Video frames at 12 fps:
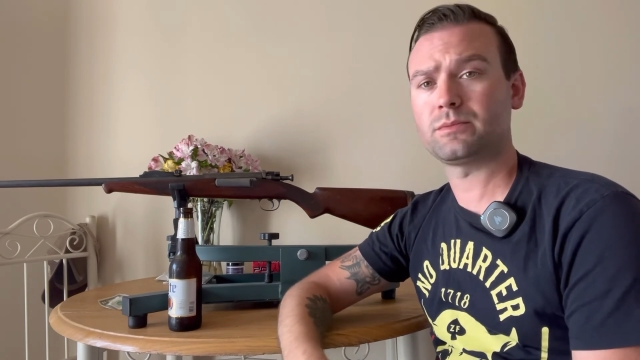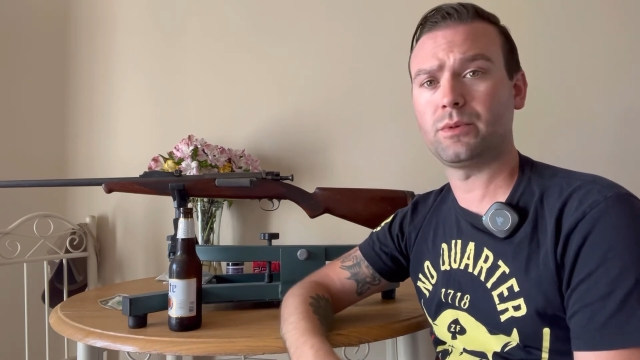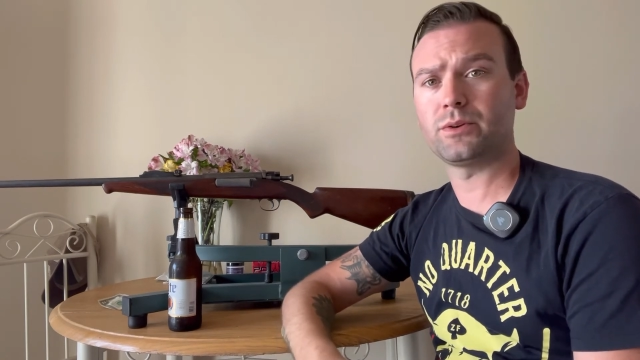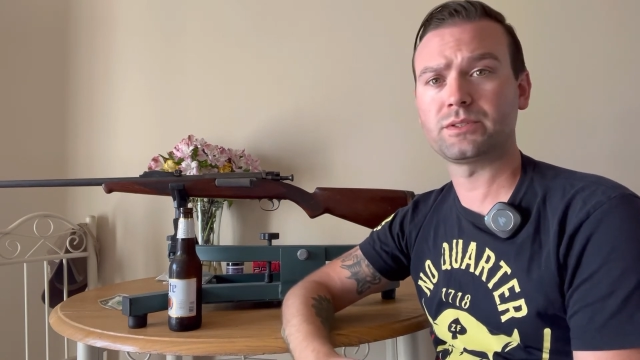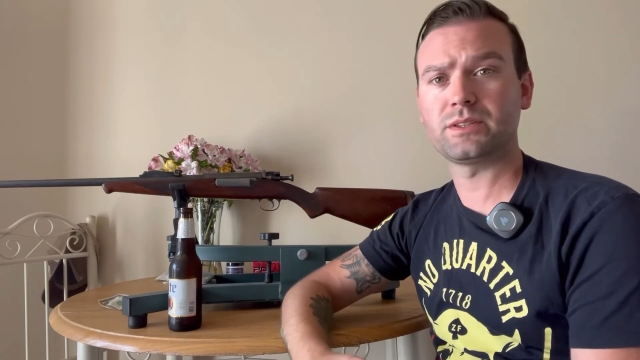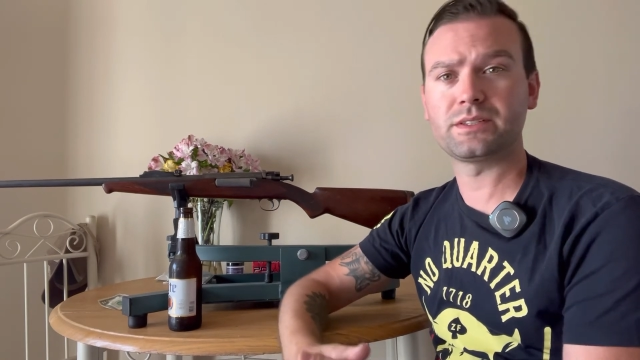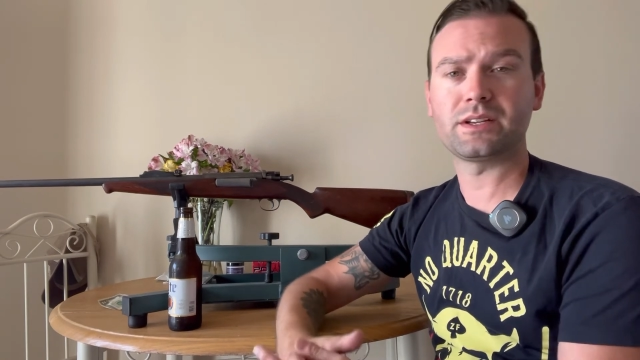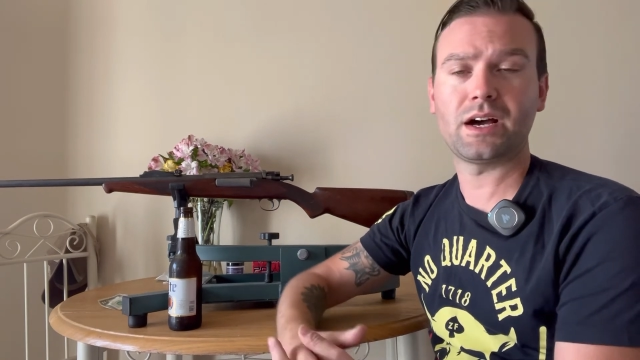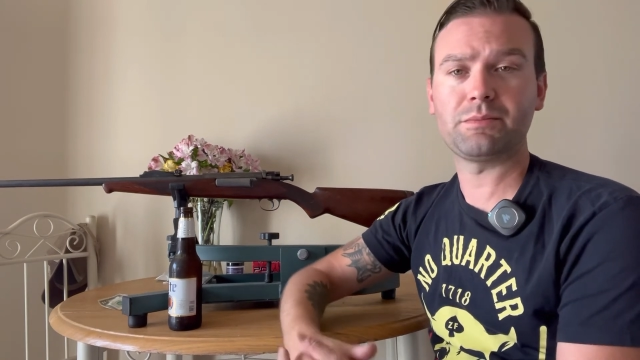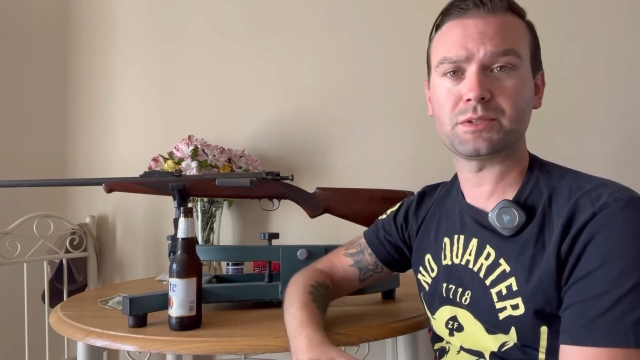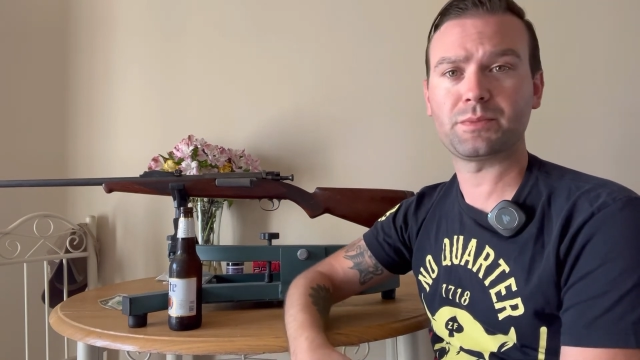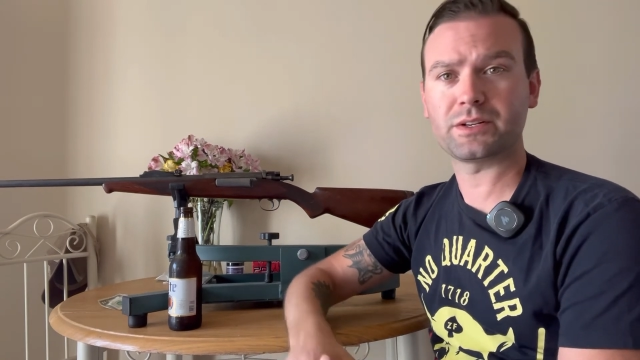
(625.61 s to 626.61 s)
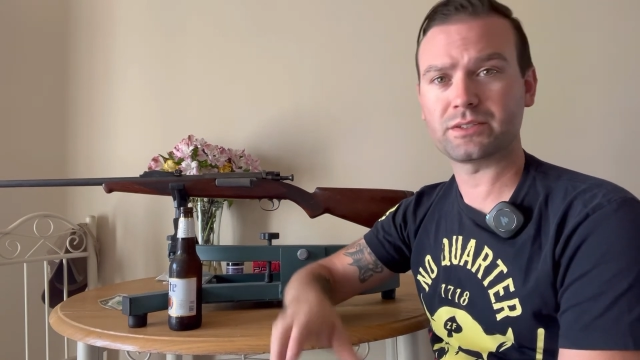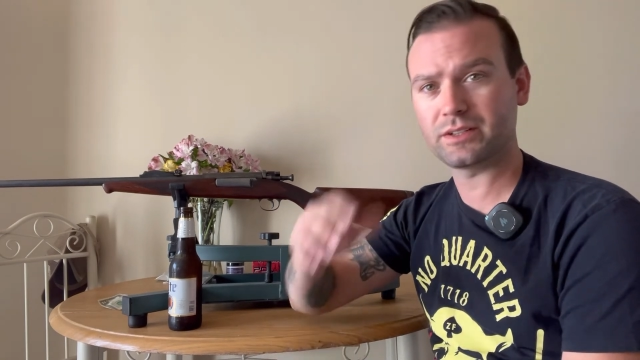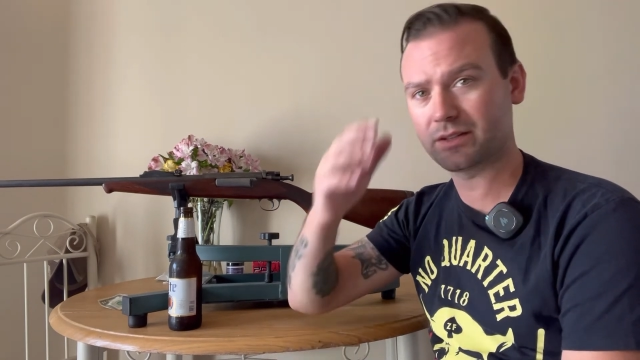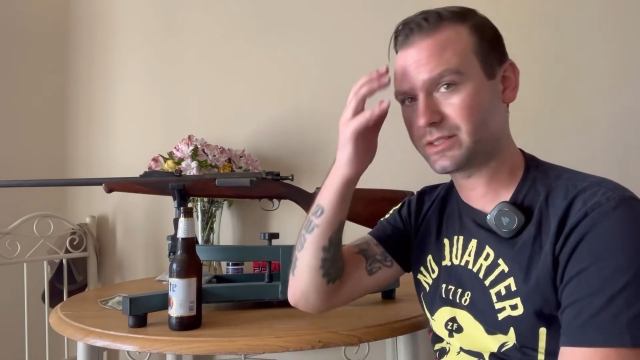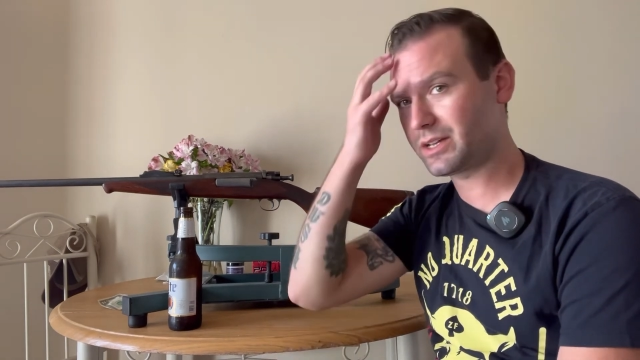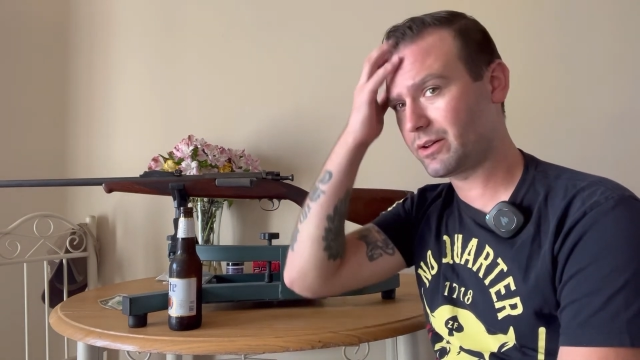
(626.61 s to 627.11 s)
most of the time, especially in the
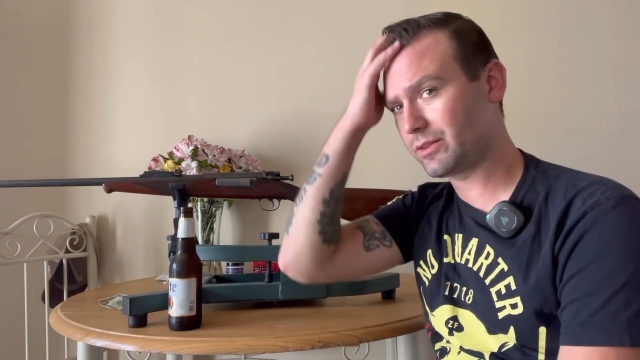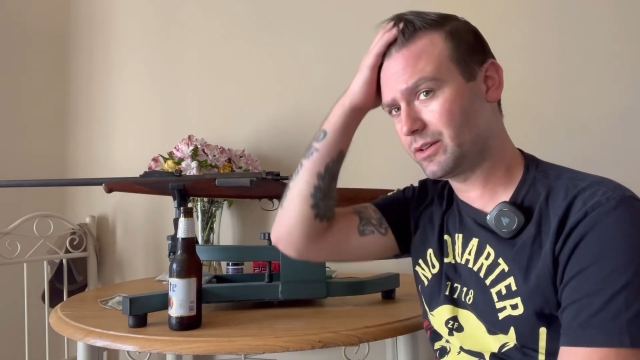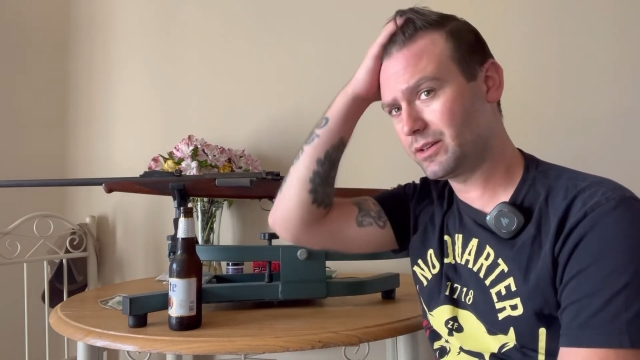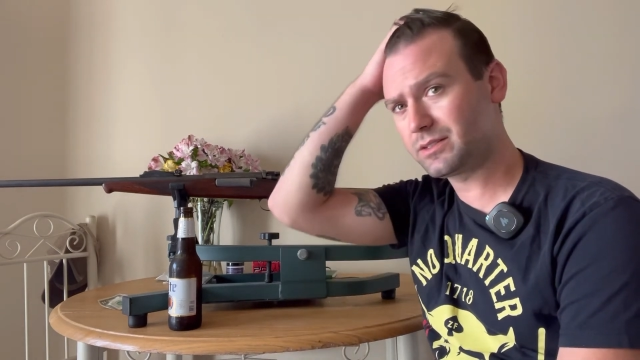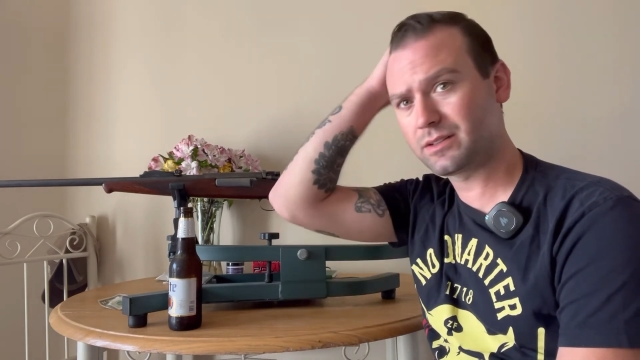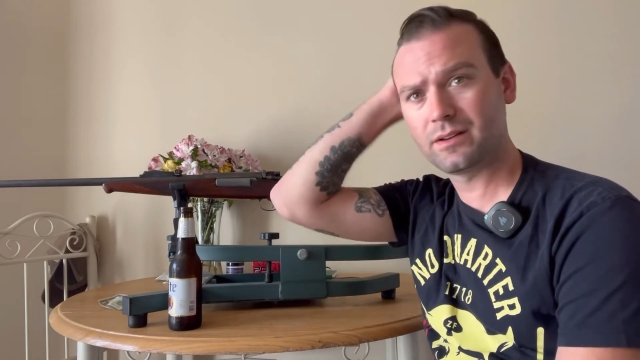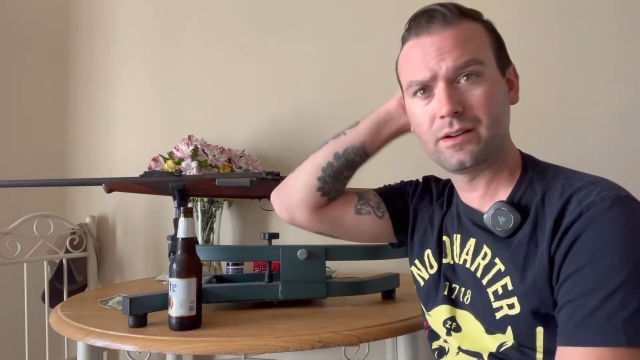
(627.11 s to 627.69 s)
Southeast.